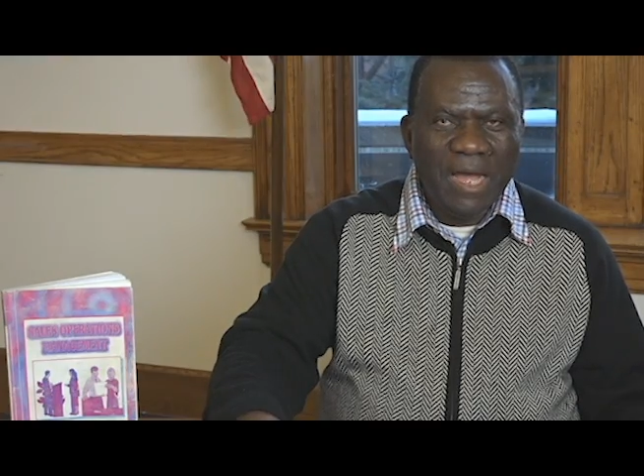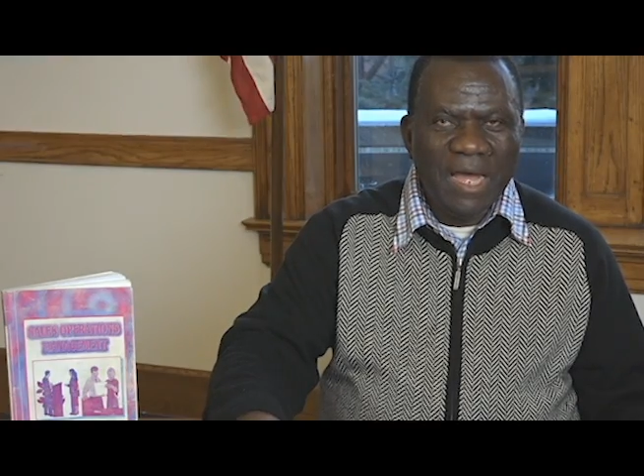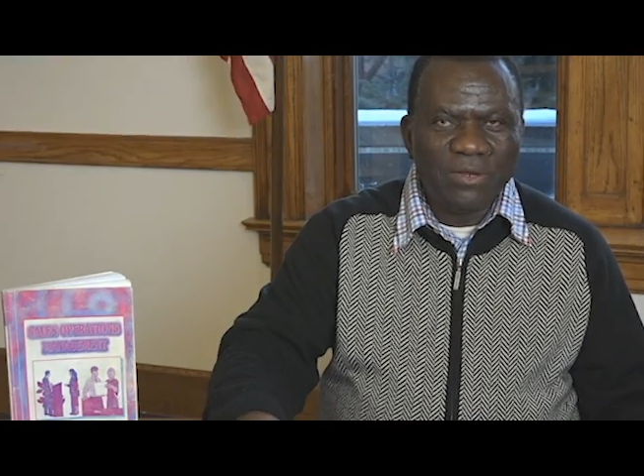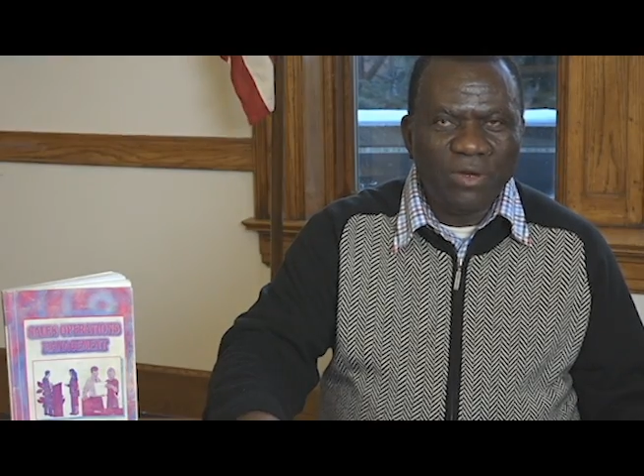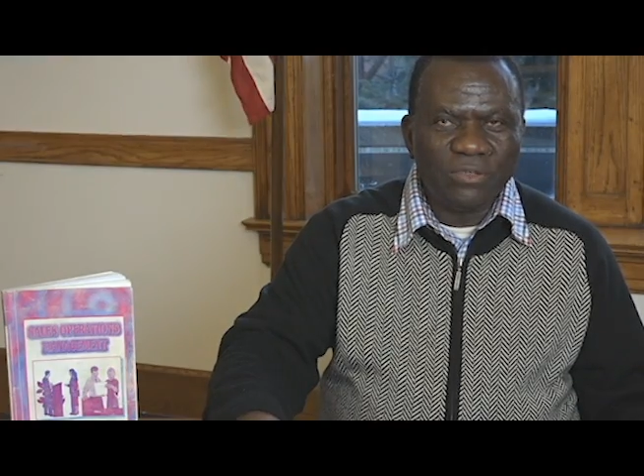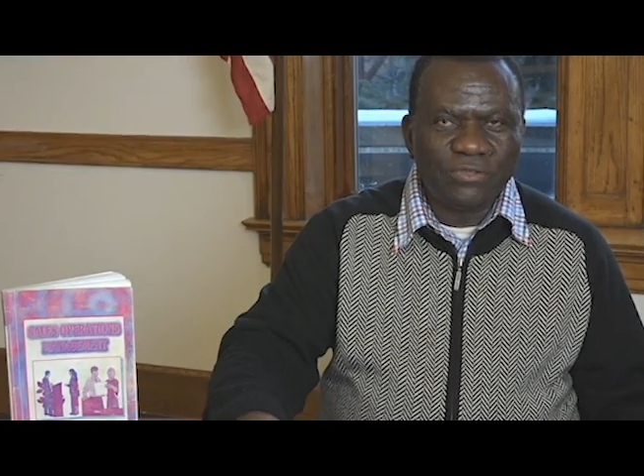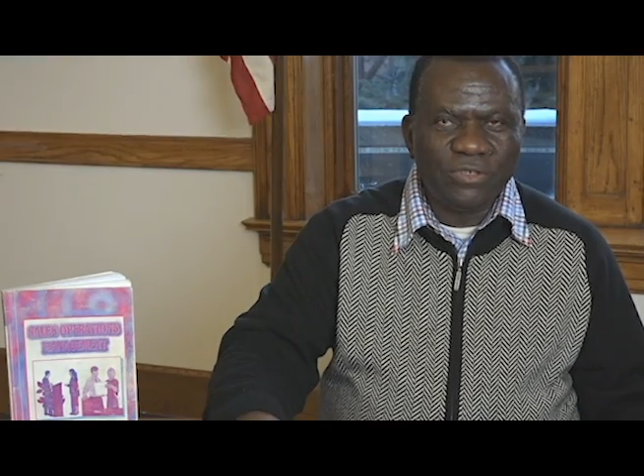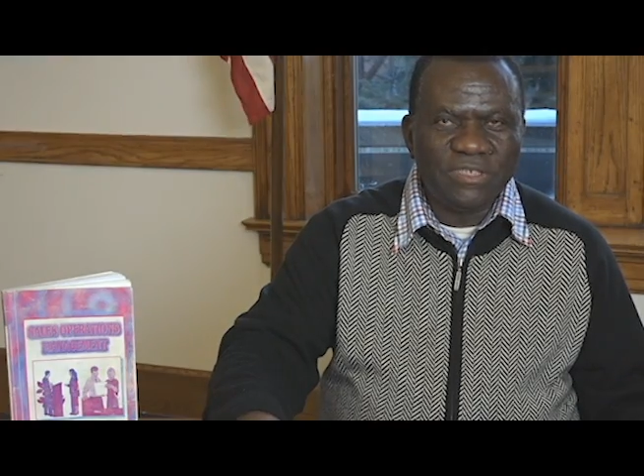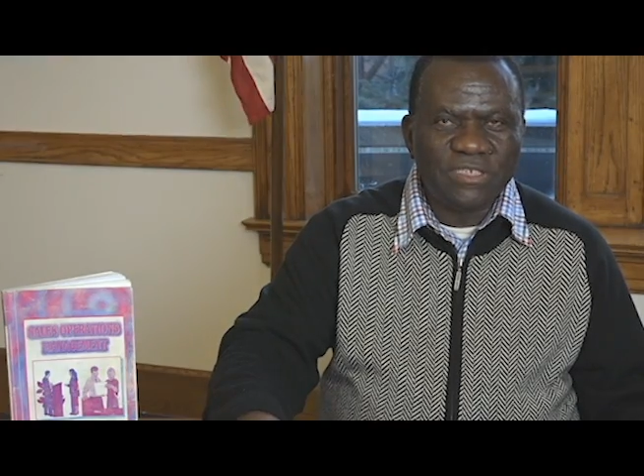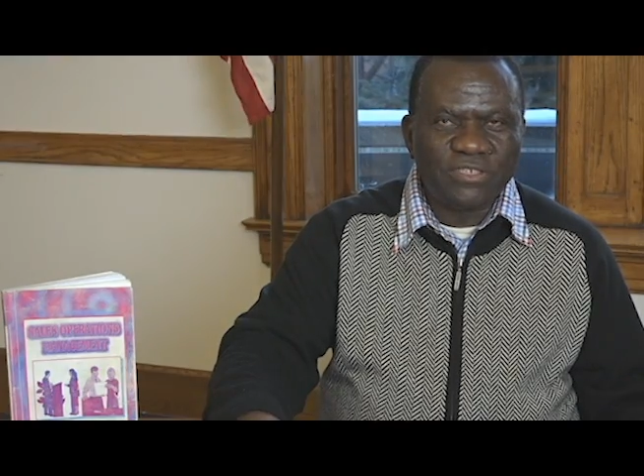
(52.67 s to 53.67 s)
and also
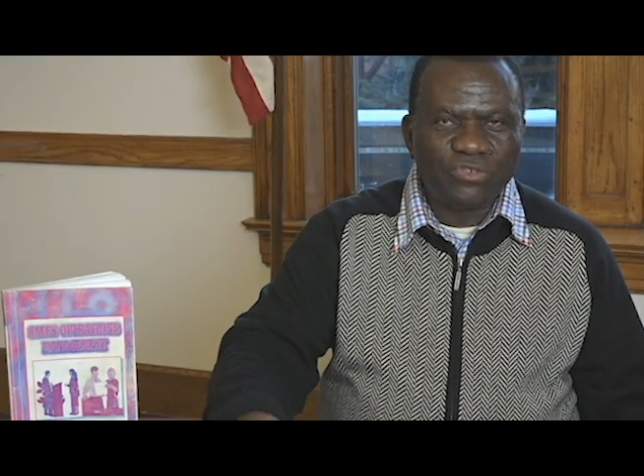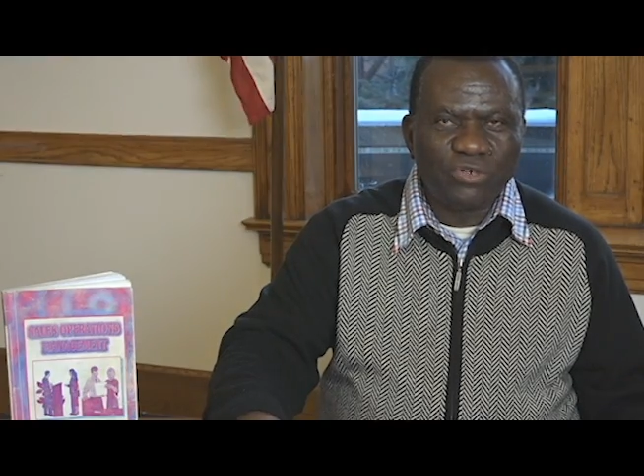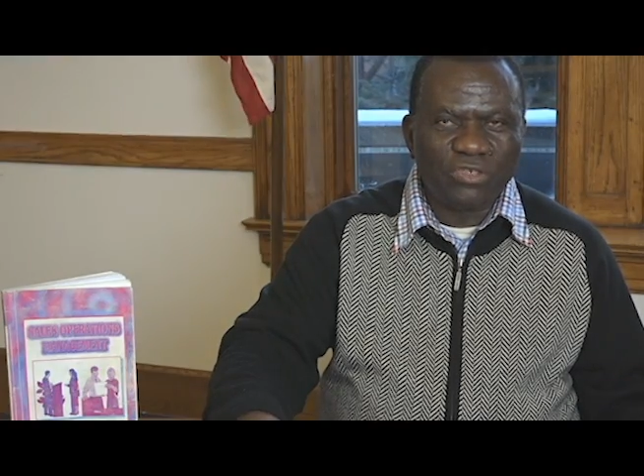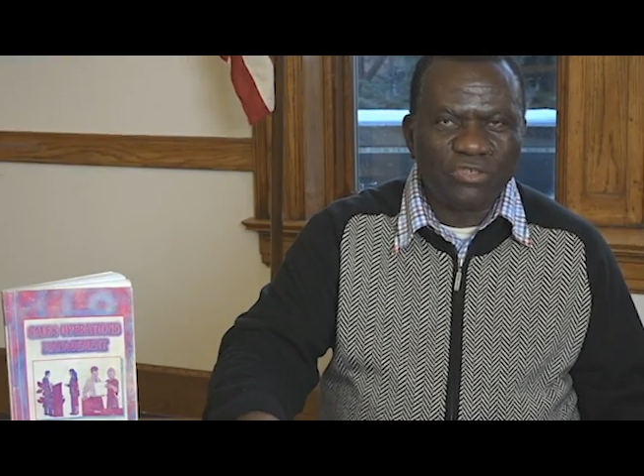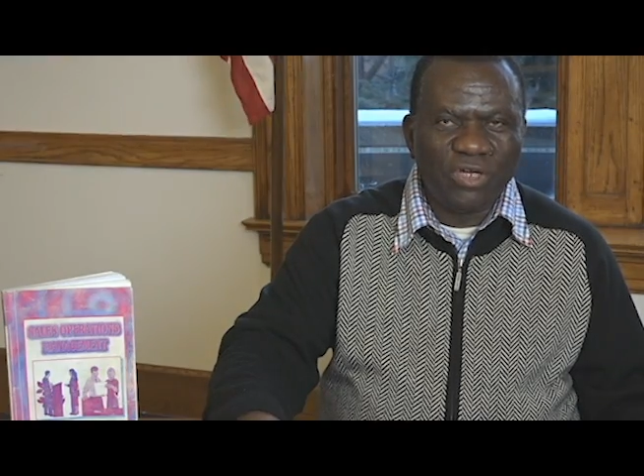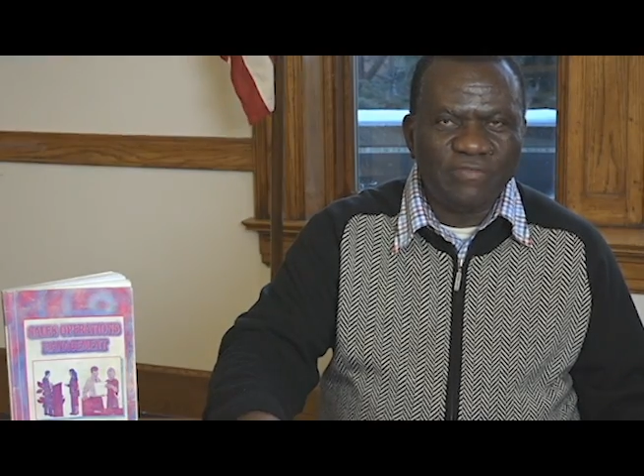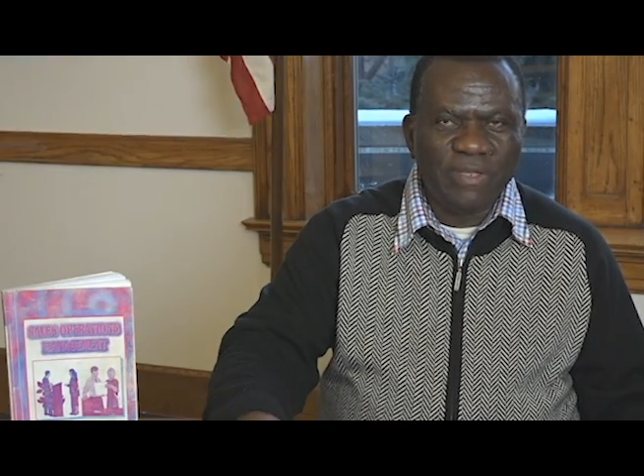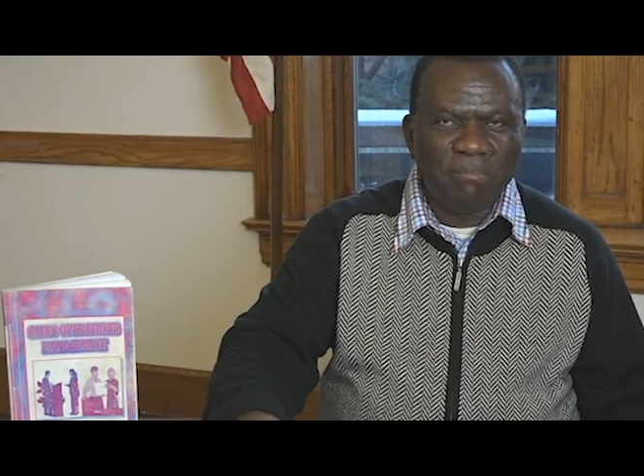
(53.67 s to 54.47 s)
the structure of the